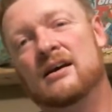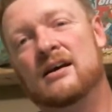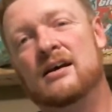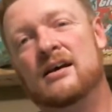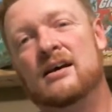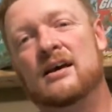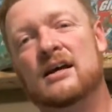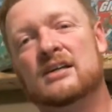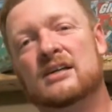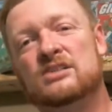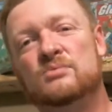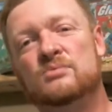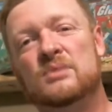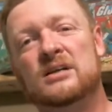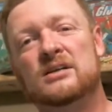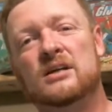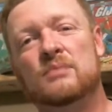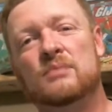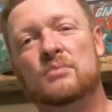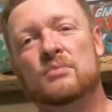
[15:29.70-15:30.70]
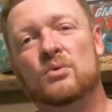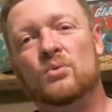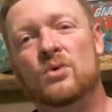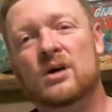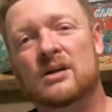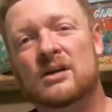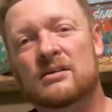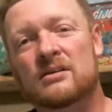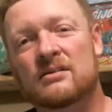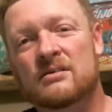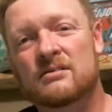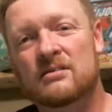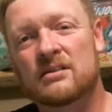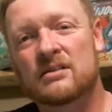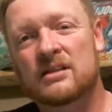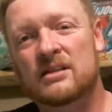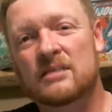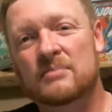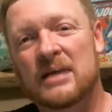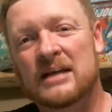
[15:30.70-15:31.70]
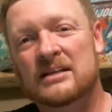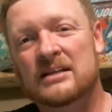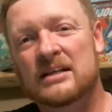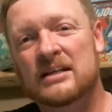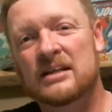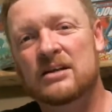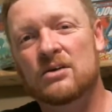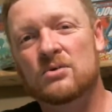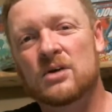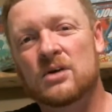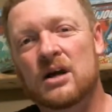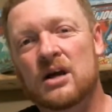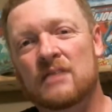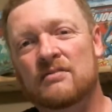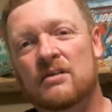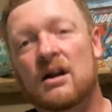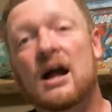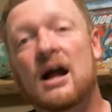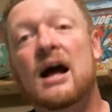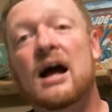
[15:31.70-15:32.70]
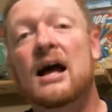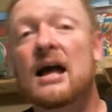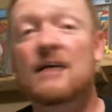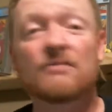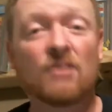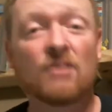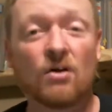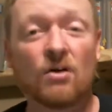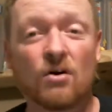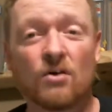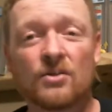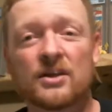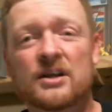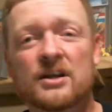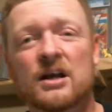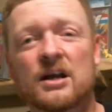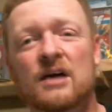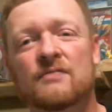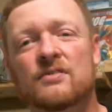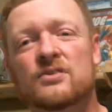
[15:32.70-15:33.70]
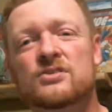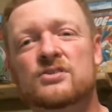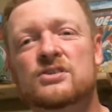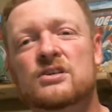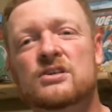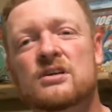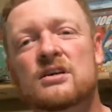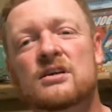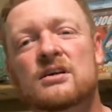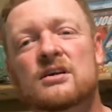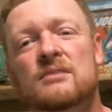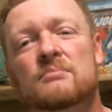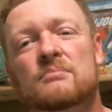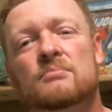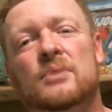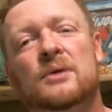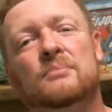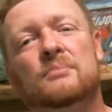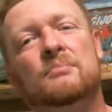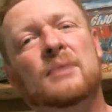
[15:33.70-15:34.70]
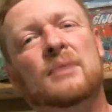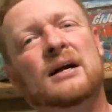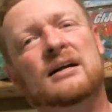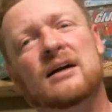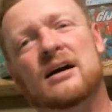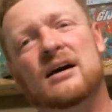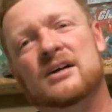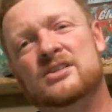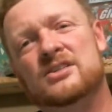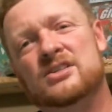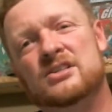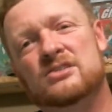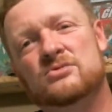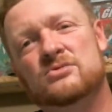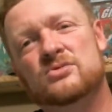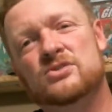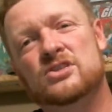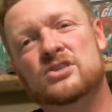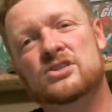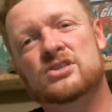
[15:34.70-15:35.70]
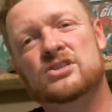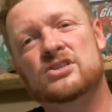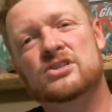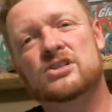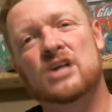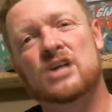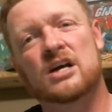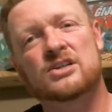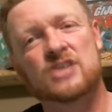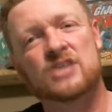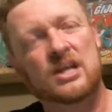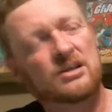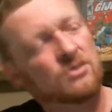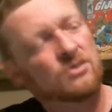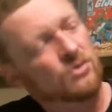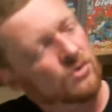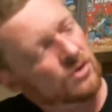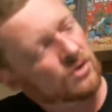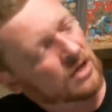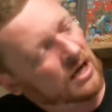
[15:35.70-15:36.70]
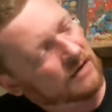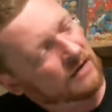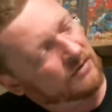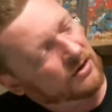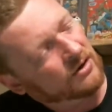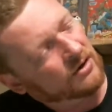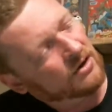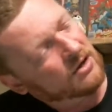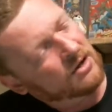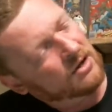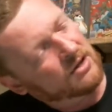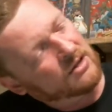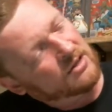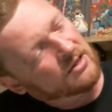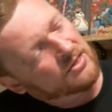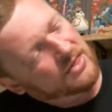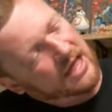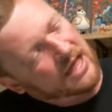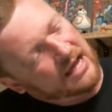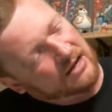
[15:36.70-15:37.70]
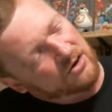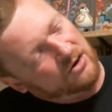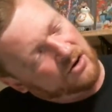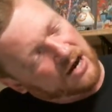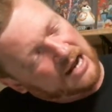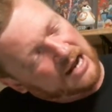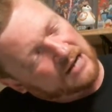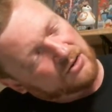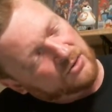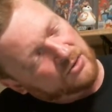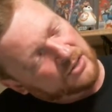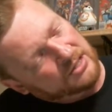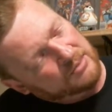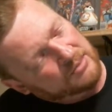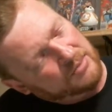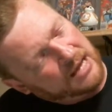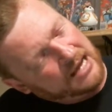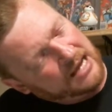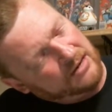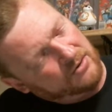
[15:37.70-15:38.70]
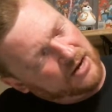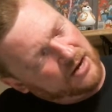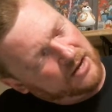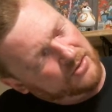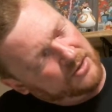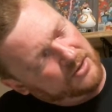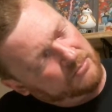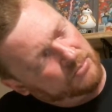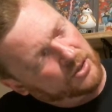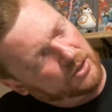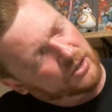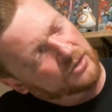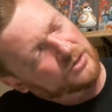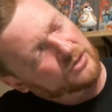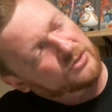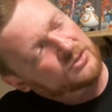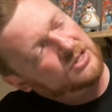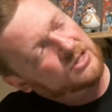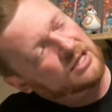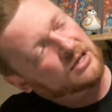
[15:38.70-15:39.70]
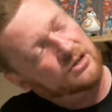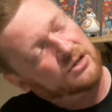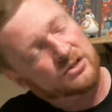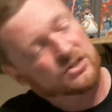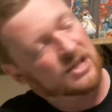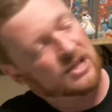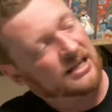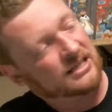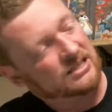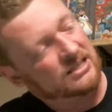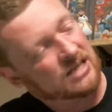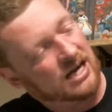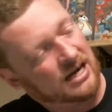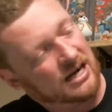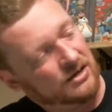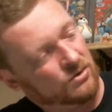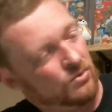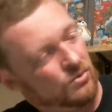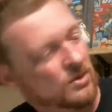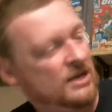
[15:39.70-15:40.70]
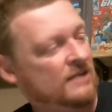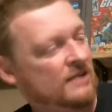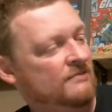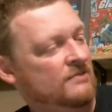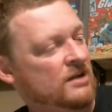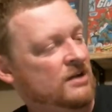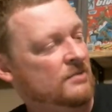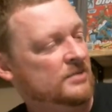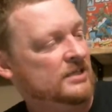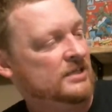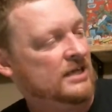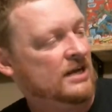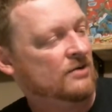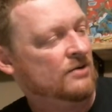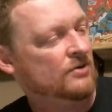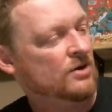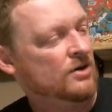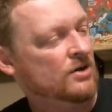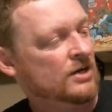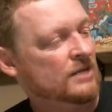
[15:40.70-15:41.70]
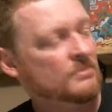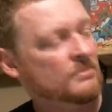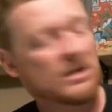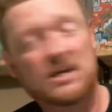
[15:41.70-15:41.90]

X-Men #1. The Magneto cover. I have all the covers, but my gosh, this was just such a cool cover. That crackle in the background, the blues that looks like a tidal wave coming down on him.